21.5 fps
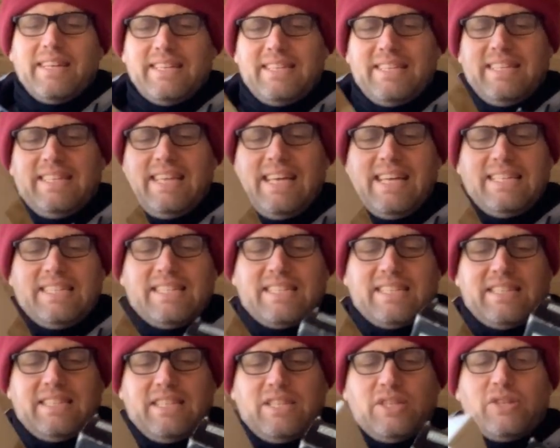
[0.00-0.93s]
to test
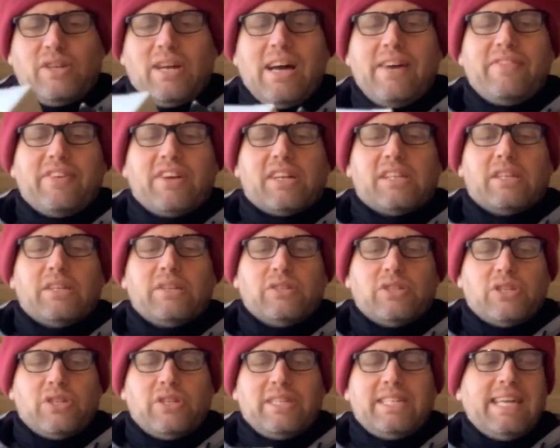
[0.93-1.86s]
the drive
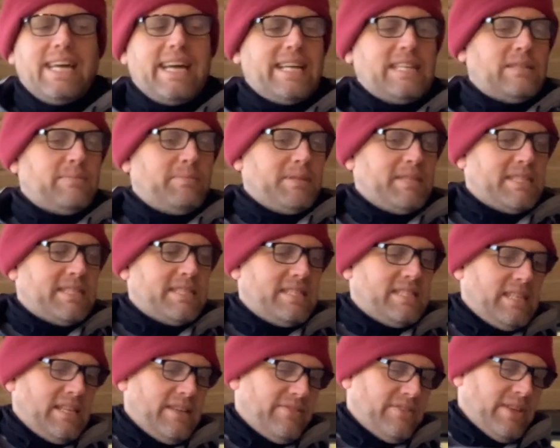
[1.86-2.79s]
enclosure attachments to
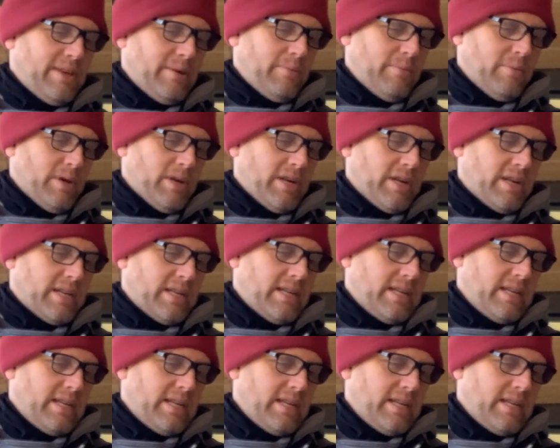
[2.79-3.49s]
see if they work.